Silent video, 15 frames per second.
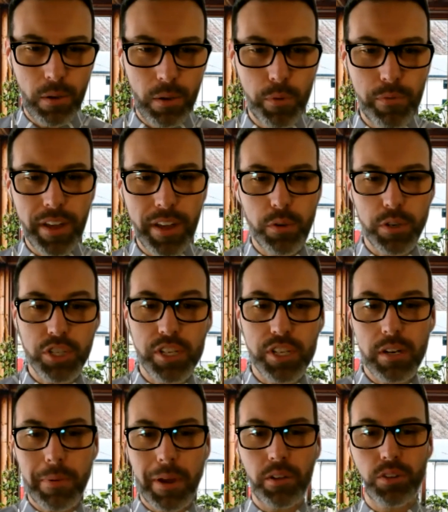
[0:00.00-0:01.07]
We've got a question
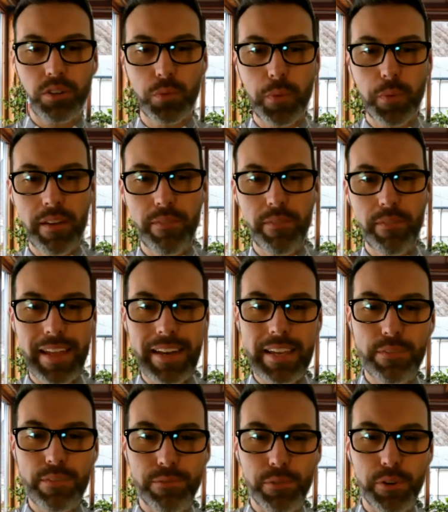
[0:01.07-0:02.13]
here about, do we have any
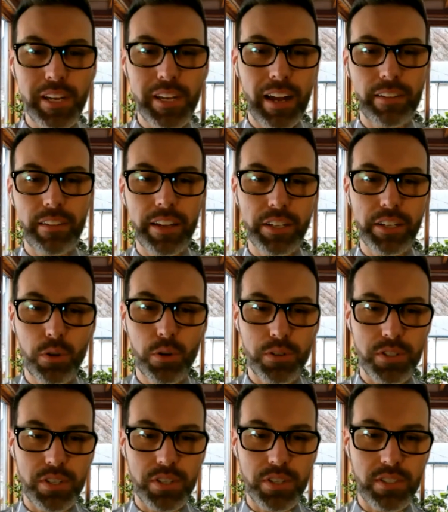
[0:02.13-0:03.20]
free online
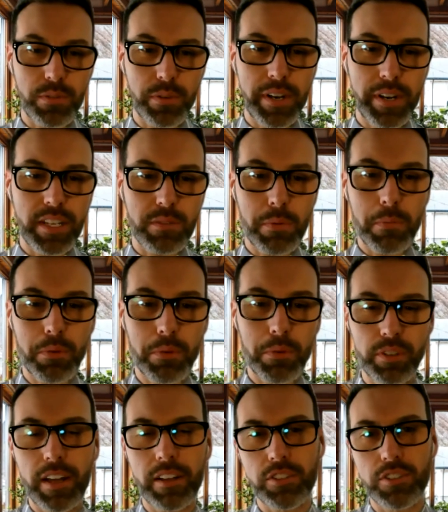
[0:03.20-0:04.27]
courses to enhance biblical
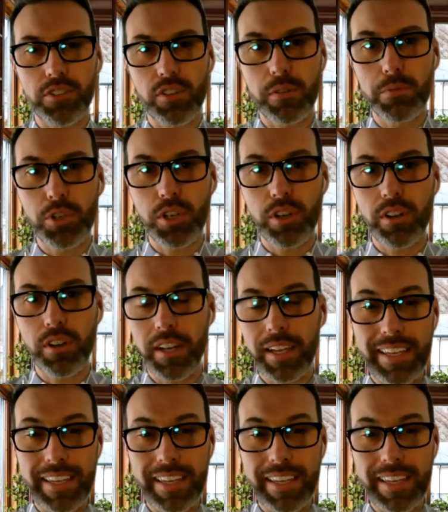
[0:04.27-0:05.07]
knowledge and Scripture?